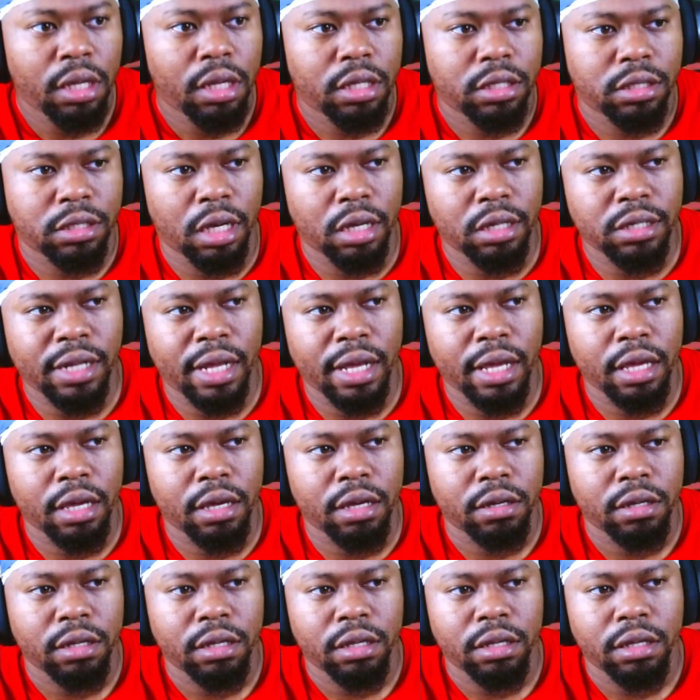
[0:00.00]
So I was like
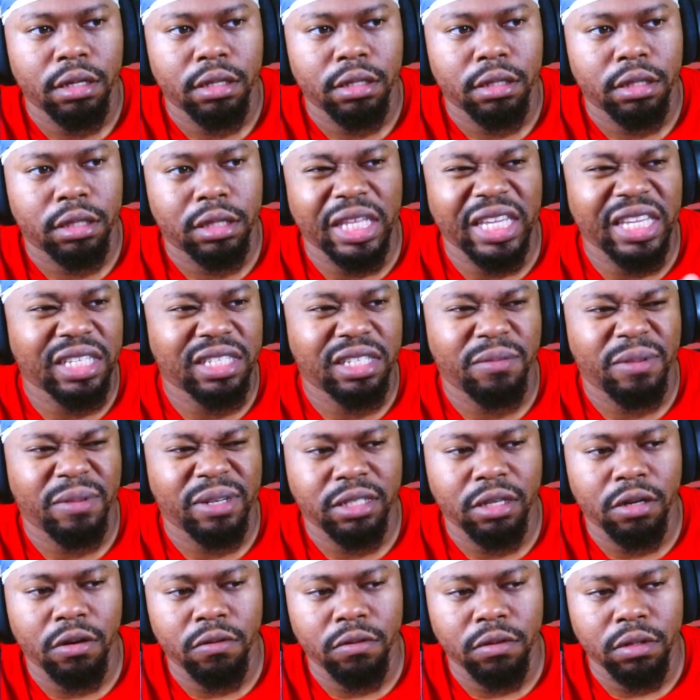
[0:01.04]
thinking to
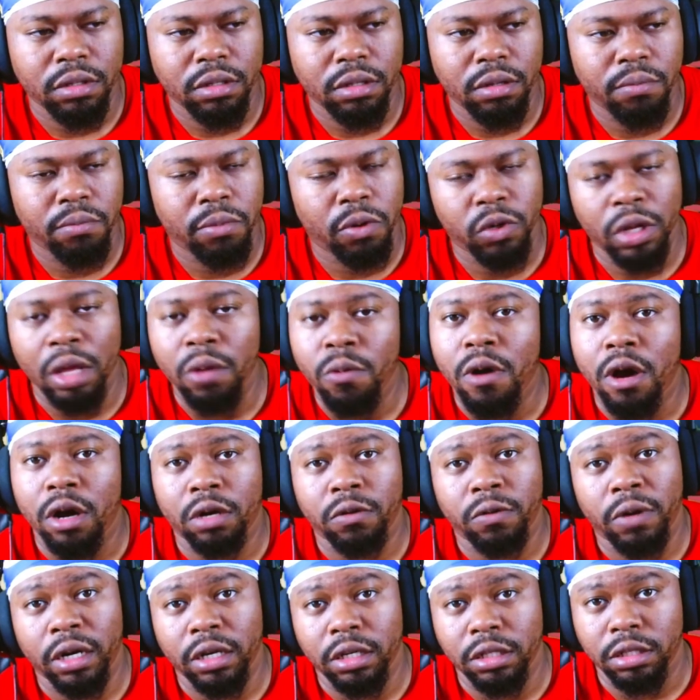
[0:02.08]
myself, bro, they walking
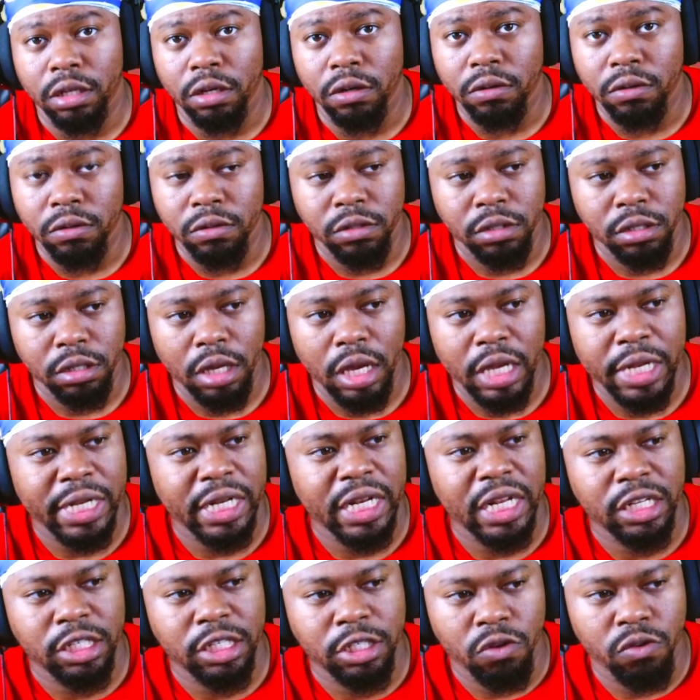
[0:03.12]
around in circles and then they're
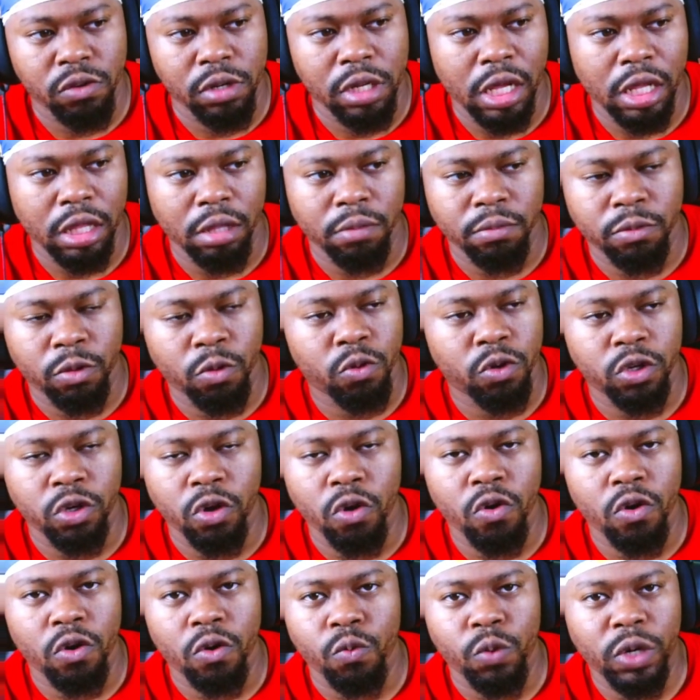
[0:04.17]
just gonna lead them through a
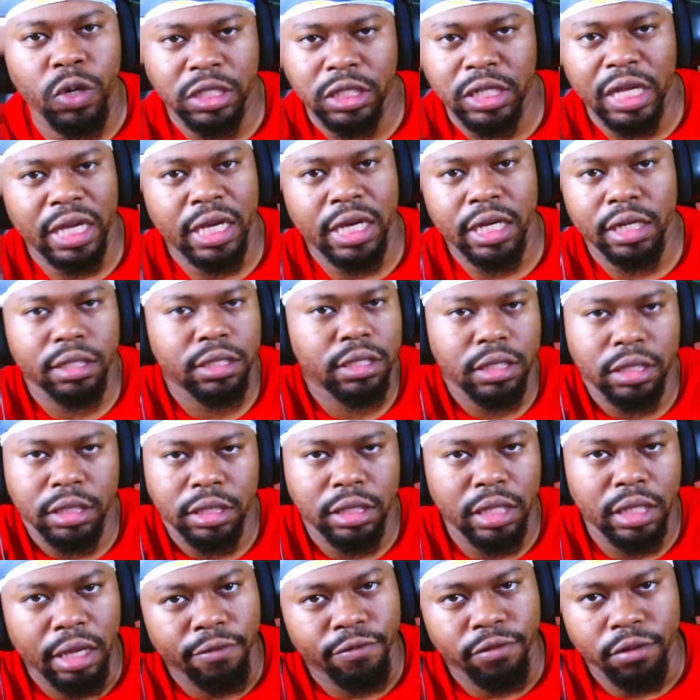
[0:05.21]
door, which they could have just
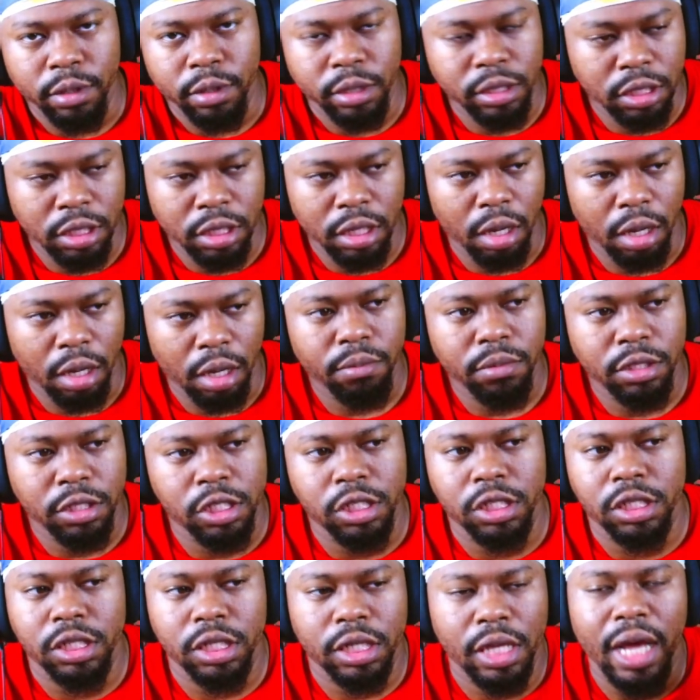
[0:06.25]
did from the jump,
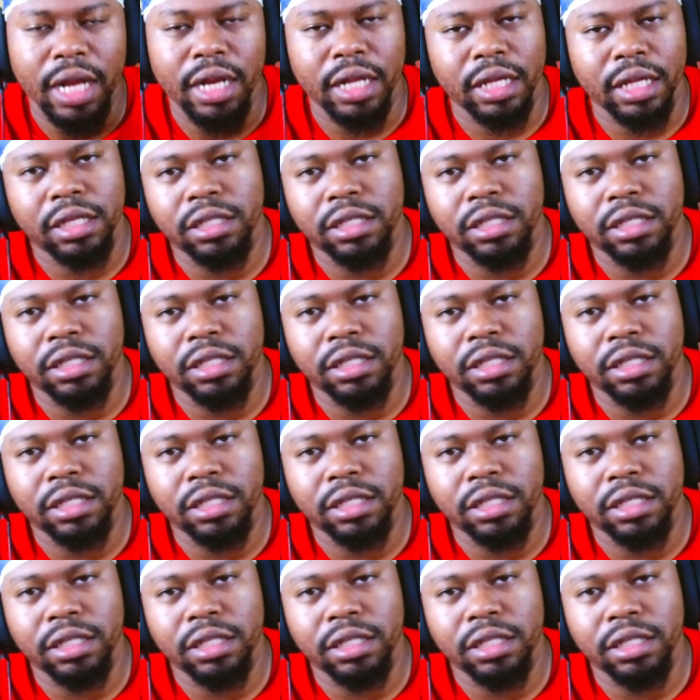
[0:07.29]
just to kind of